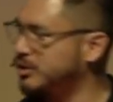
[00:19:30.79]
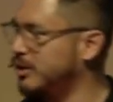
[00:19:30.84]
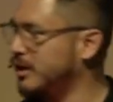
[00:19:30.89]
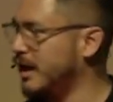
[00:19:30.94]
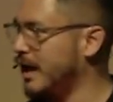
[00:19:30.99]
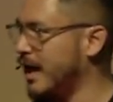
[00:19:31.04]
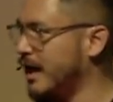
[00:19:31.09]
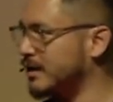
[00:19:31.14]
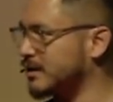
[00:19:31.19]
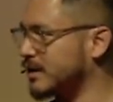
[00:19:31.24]
You
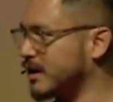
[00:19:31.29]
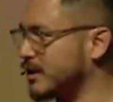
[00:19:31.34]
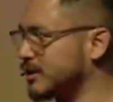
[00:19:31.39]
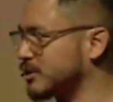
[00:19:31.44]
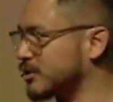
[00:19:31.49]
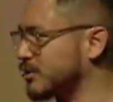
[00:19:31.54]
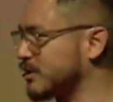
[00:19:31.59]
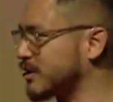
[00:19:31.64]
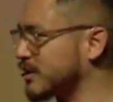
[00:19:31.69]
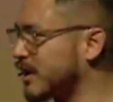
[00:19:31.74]
can ask
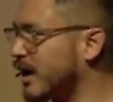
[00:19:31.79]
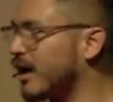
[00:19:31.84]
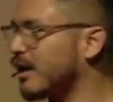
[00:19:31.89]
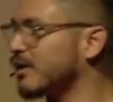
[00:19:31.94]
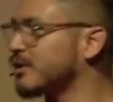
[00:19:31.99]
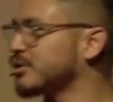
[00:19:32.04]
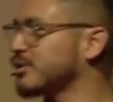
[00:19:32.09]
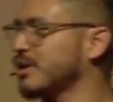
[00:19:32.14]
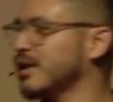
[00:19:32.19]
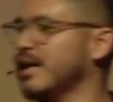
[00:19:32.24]
history
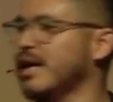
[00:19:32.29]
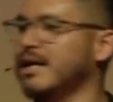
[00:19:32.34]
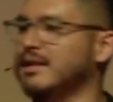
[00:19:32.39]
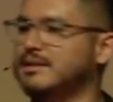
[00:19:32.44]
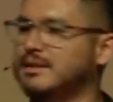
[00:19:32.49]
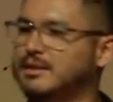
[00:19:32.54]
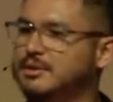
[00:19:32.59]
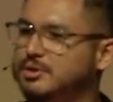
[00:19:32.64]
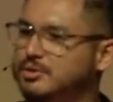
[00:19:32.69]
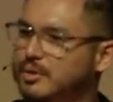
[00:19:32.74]
scholars. You can
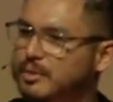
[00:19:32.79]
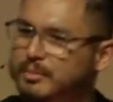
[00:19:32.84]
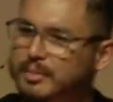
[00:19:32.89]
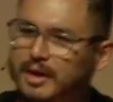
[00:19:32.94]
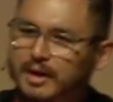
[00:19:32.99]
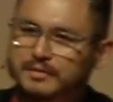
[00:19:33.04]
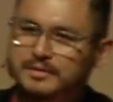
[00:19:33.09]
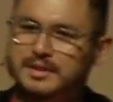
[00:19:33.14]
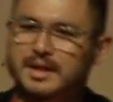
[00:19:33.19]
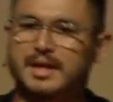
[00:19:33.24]
ask history
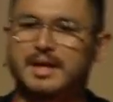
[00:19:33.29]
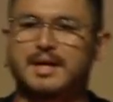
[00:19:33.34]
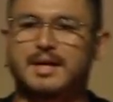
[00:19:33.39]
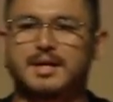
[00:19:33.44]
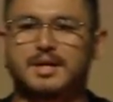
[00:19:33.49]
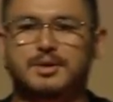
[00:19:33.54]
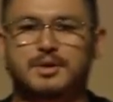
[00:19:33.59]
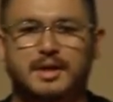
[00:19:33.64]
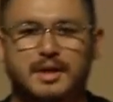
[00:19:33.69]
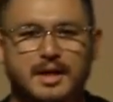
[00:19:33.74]
buffs.
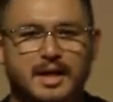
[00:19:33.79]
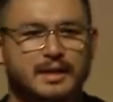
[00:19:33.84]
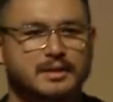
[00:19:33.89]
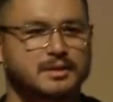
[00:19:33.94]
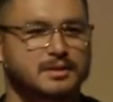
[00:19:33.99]
You could